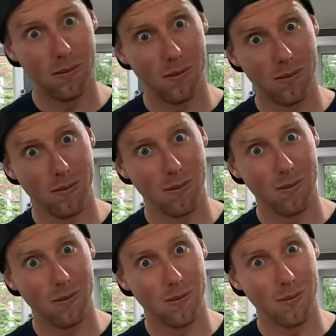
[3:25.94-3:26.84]
on the
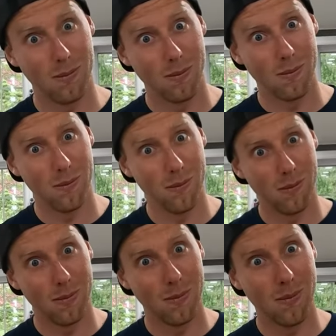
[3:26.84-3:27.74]
way to
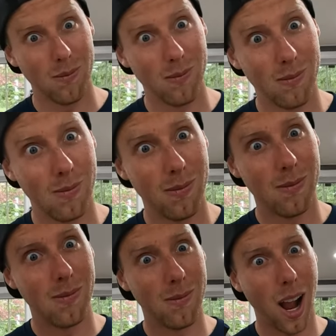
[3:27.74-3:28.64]
100 Nerf
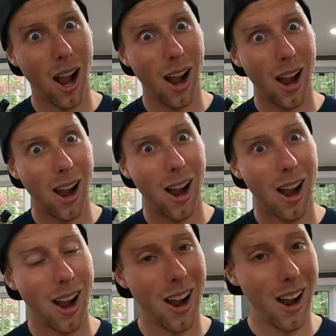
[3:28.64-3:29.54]
guns
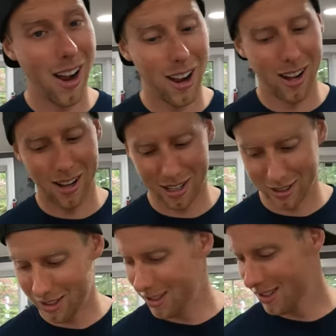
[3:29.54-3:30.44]
unboxing. That
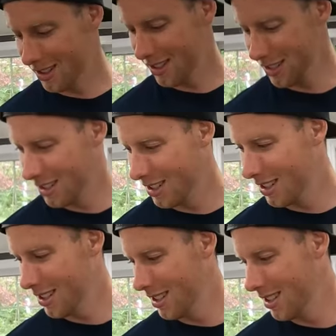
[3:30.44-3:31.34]
thing is loud
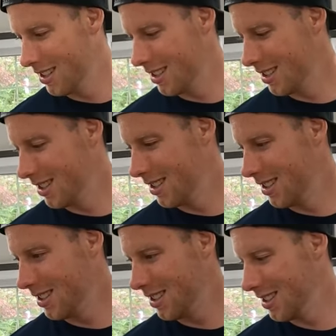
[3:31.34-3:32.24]
and dangerous
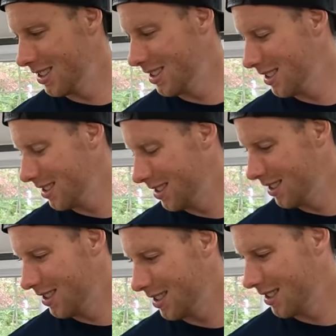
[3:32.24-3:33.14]

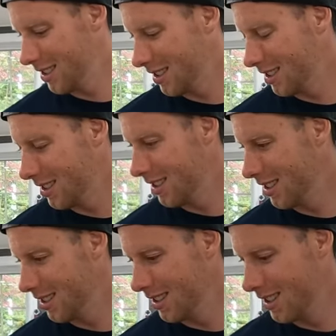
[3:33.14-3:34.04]
sounding.
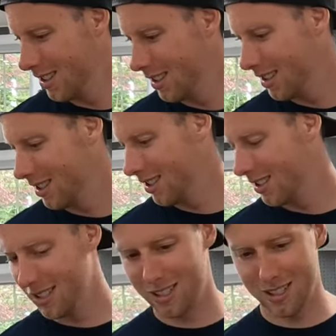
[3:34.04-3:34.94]
Oh